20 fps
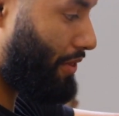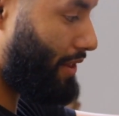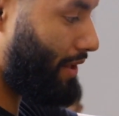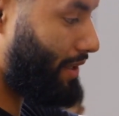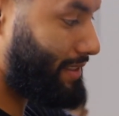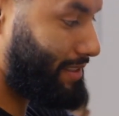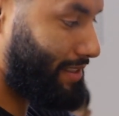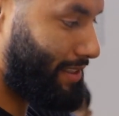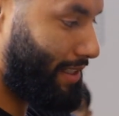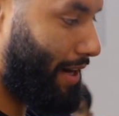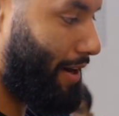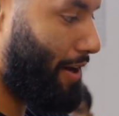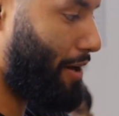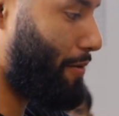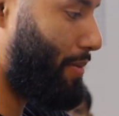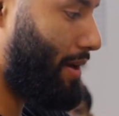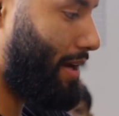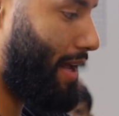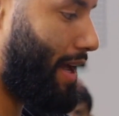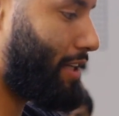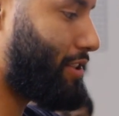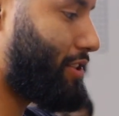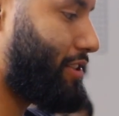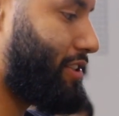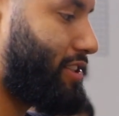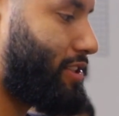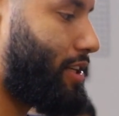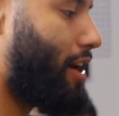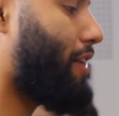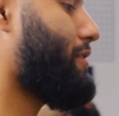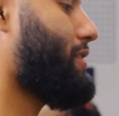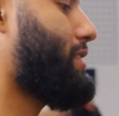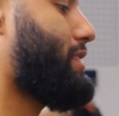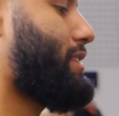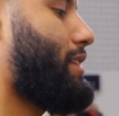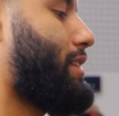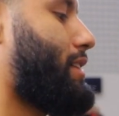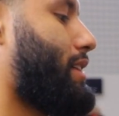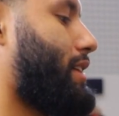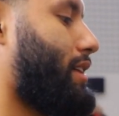think it's scary, but it actually softens
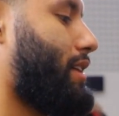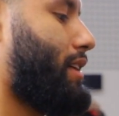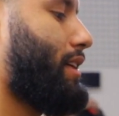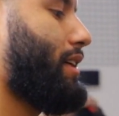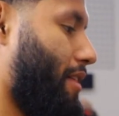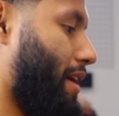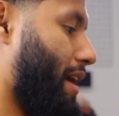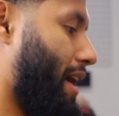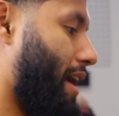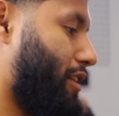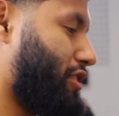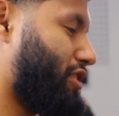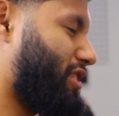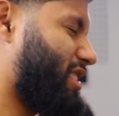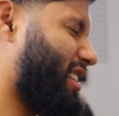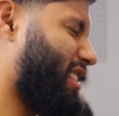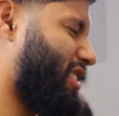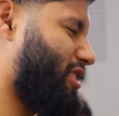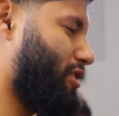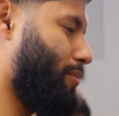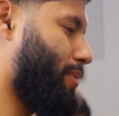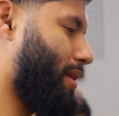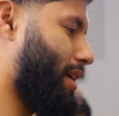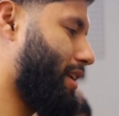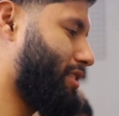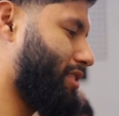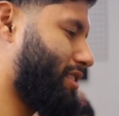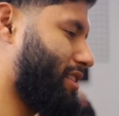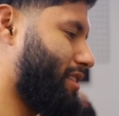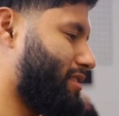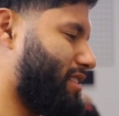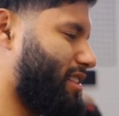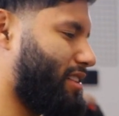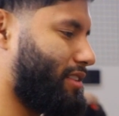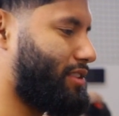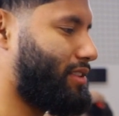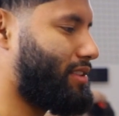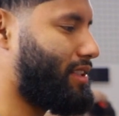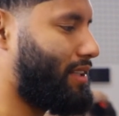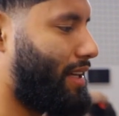the hair just a little bit and just gives it
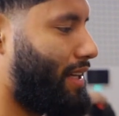just a